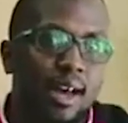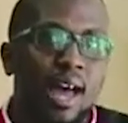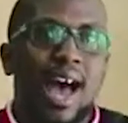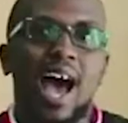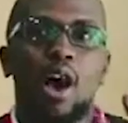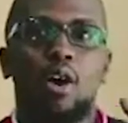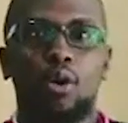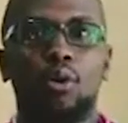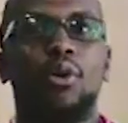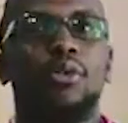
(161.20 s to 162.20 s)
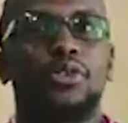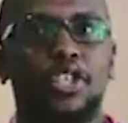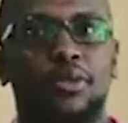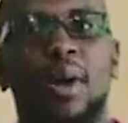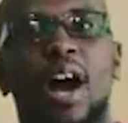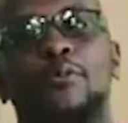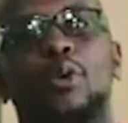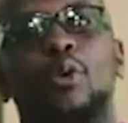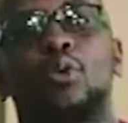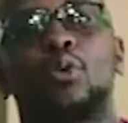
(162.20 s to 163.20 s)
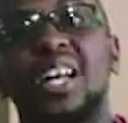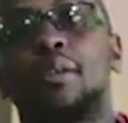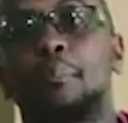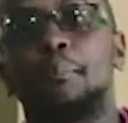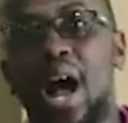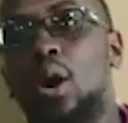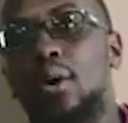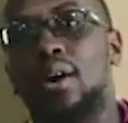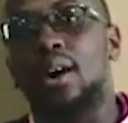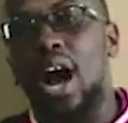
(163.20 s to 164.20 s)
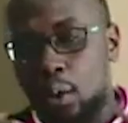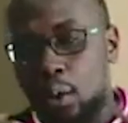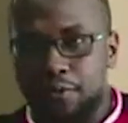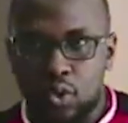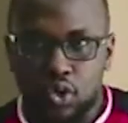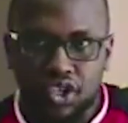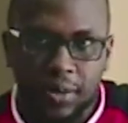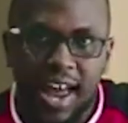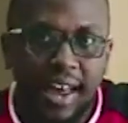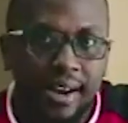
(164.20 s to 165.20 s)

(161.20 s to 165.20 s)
how the smartphone will power our future. And